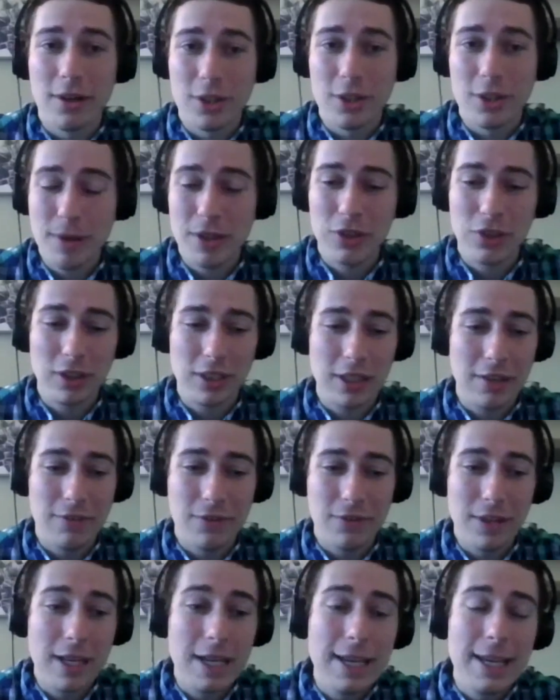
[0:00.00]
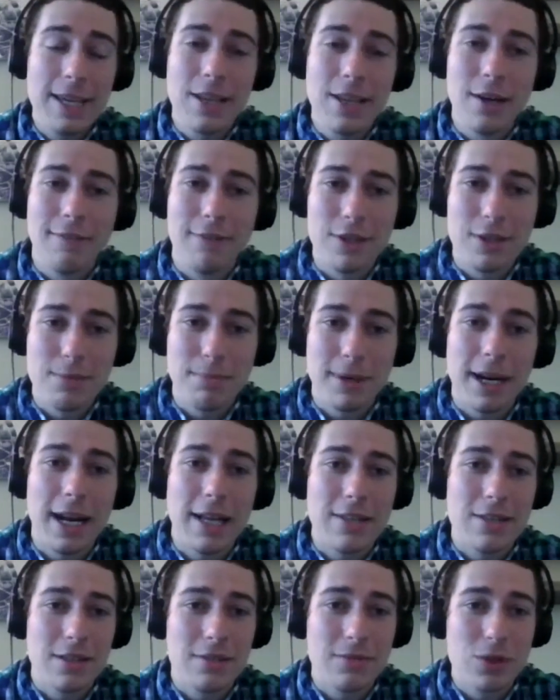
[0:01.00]
especially if, if it's a
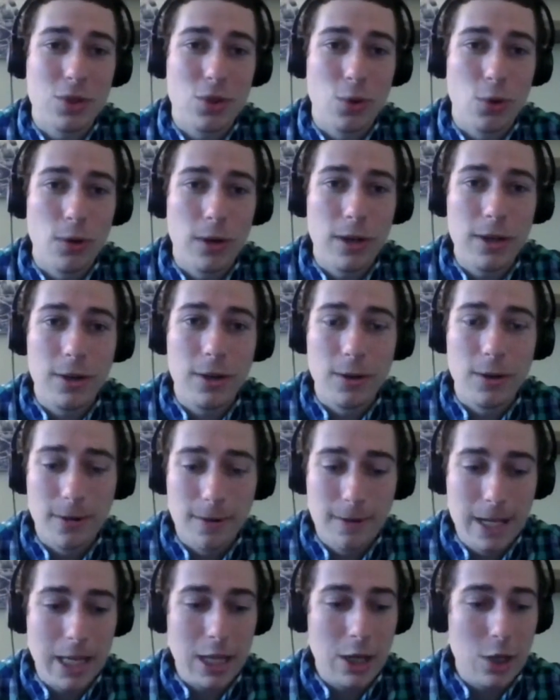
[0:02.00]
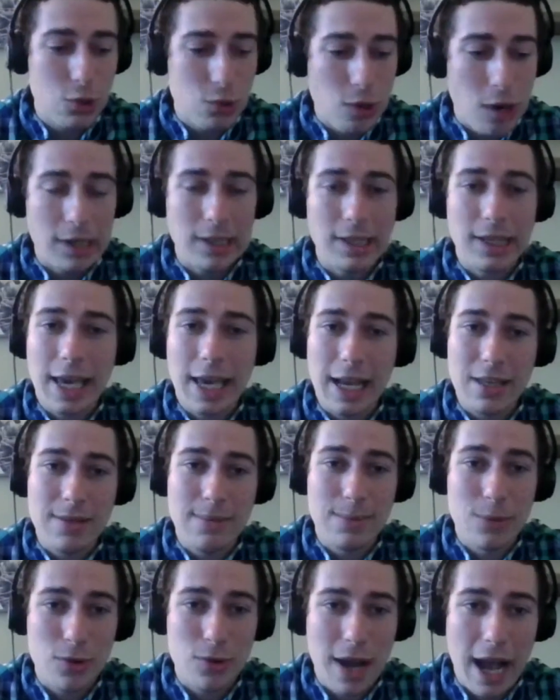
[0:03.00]
positive story or you're trying to gain
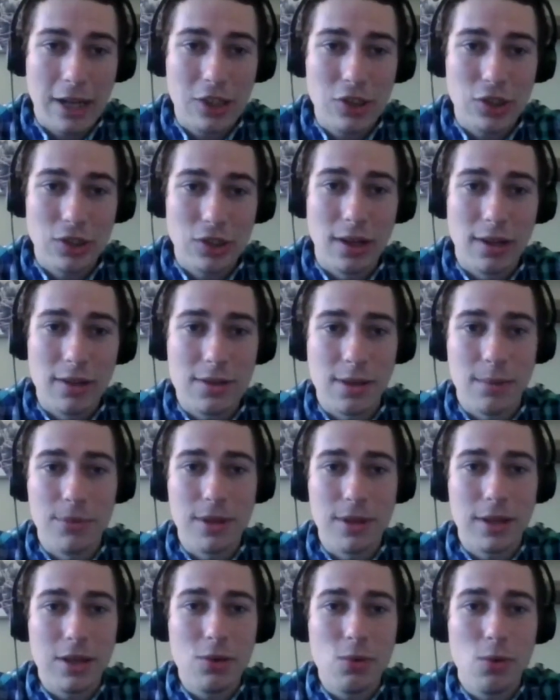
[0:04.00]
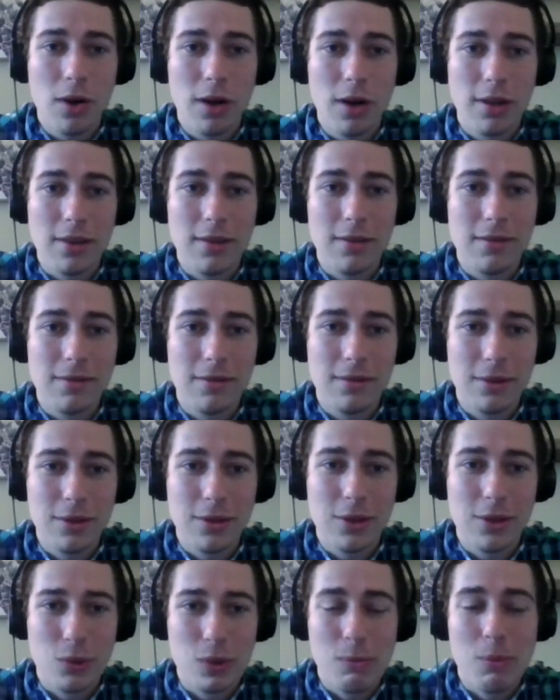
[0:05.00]
some traction on something, you want
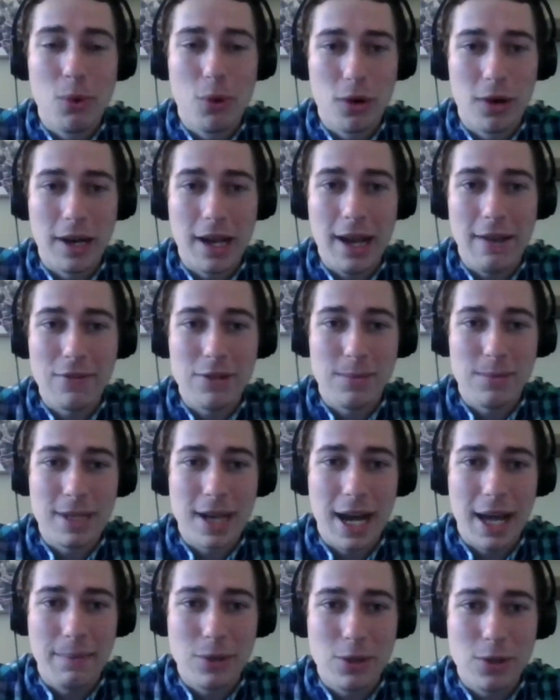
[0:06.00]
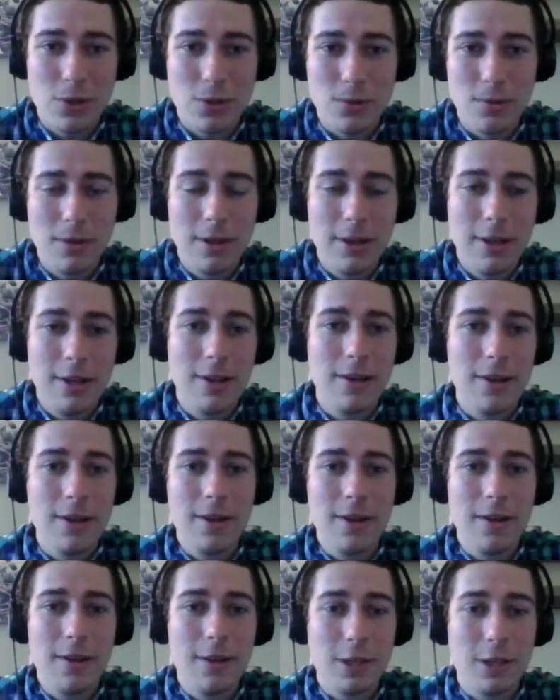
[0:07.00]
the reporter to have some time to
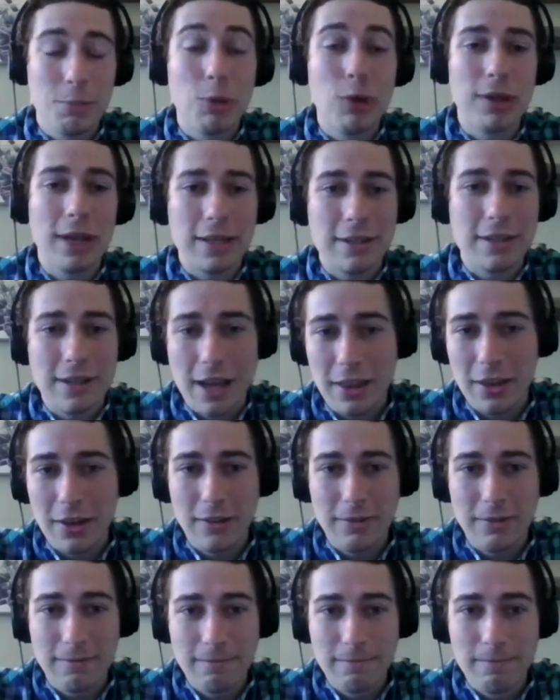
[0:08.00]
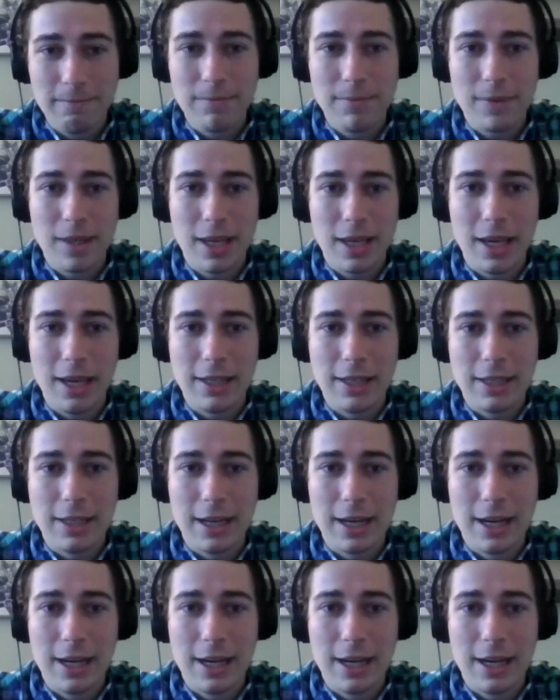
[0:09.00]
put that together. And